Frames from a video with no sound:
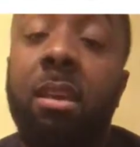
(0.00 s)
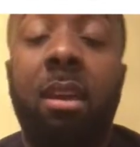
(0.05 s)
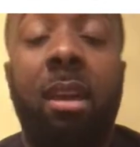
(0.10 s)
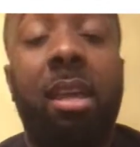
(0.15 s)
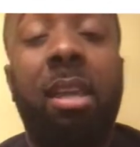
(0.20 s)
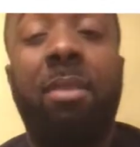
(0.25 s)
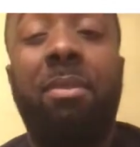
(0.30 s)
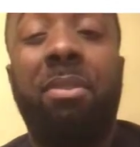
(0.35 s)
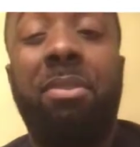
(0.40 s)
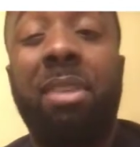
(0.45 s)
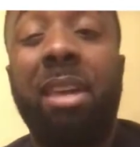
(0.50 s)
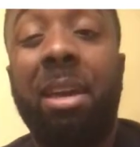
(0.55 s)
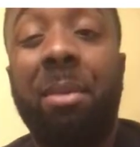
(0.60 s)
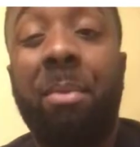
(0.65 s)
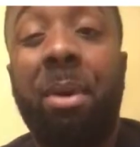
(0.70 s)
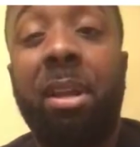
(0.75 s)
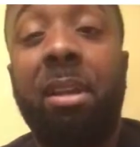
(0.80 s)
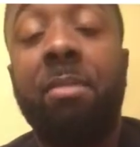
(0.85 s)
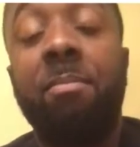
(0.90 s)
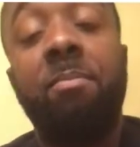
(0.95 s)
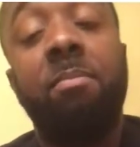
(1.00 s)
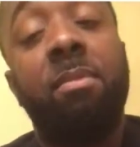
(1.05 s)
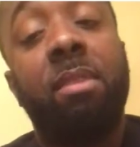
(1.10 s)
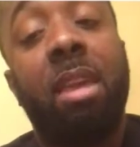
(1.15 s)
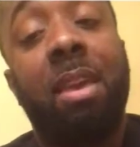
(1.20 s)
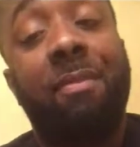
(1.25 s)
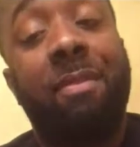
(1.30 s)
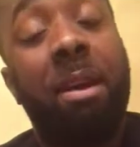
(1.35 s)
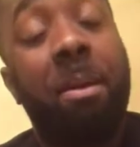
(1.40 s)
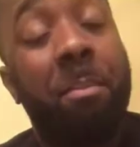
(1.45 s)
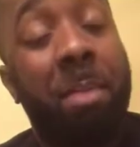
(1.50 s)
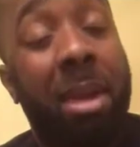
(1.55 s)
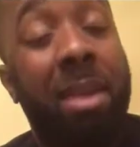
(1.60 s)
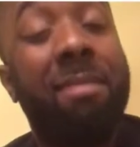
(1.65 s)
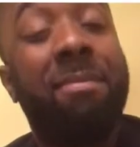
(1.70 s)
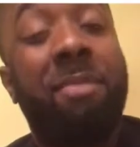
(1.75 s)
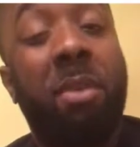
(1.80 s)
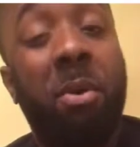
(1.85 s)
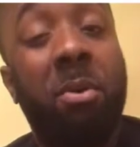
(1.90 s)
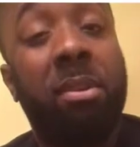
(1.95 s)
And if you think about it, if our main
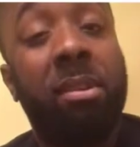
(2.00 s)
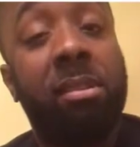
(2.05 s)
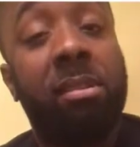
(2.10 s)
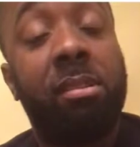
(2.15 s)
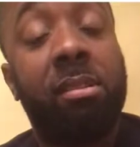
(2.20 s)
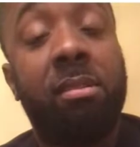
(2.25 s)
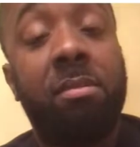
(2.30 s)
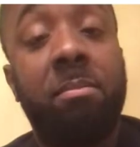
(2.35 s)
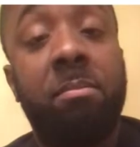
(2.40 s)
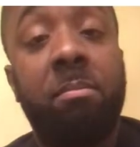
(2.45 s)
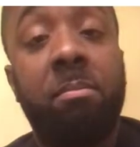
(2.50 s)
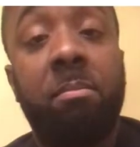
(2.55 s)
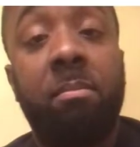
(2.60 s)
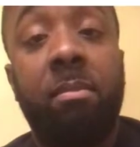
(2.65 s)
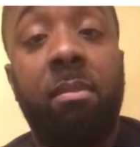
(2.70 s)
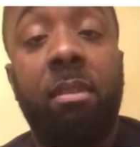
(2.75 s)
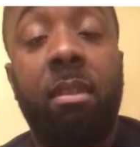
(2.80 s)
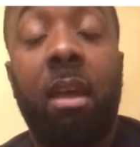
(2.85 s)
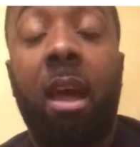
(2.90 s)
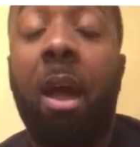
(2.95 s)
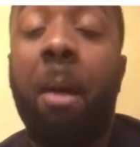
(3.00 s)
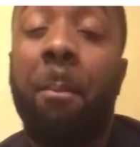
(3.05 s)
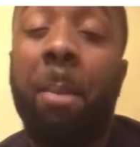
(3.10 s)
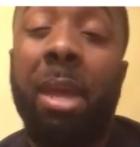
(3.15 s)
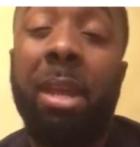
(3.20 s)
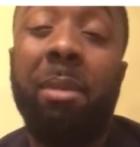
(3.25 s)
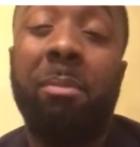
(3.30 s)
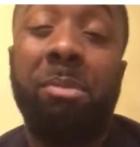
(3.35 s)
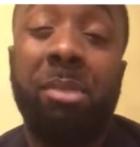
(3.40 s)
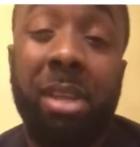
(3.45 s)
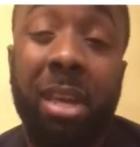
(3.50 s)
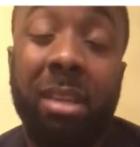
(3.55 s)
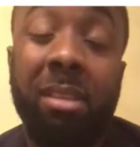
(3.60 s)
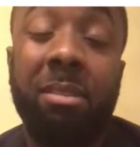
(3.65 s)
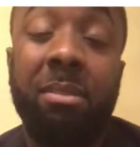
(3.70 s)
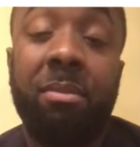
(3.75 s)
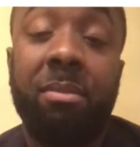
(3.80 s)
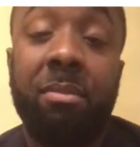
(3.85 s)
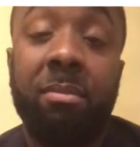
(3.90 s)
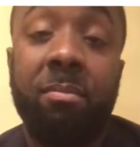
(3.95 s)
focus, our main
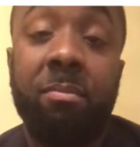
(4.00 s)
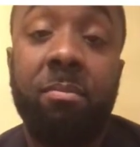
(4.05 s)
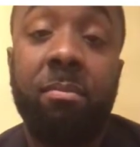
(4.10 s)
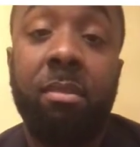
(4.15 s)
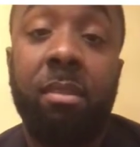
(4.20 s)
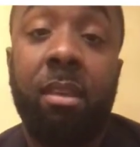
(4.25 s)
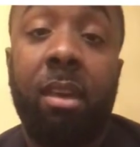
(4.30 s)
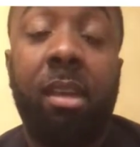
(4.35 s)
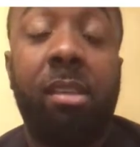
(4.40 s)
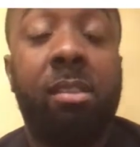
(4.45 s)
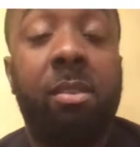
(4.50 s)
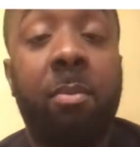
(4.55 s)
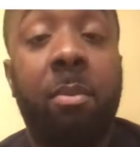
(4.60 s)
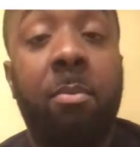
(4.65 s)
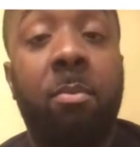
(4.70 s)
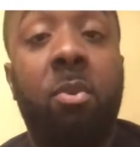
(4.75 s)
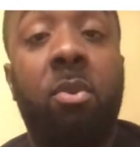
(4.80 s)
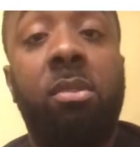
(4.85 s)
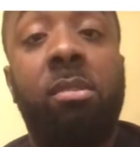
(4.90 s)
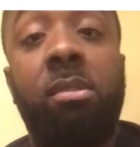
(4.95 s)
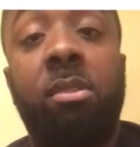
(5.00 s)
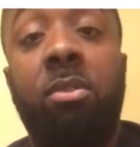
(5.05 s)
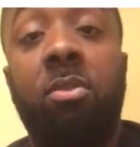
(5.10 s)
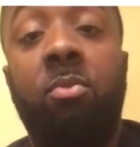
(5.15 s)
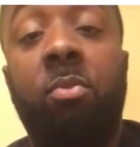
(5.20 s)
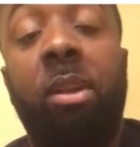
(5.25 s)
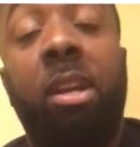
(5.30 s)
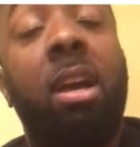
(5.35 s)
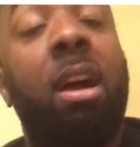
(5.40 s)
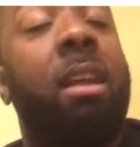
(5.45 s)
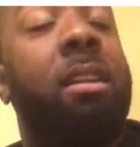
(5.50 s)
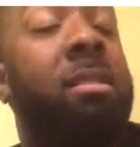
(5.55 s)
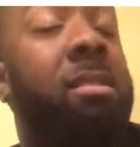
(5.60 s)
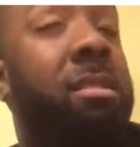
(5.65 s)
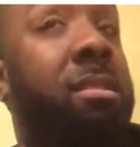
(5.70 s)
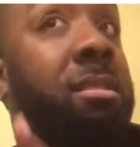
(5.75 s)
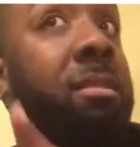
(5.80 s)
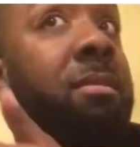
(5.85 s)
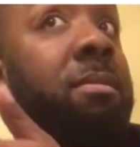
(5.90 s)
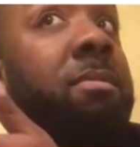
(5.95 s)
objective is to be more so
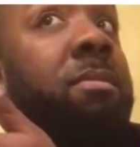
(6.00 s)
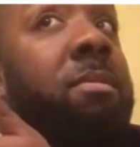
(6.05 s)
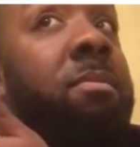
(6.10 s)
reconnaissance of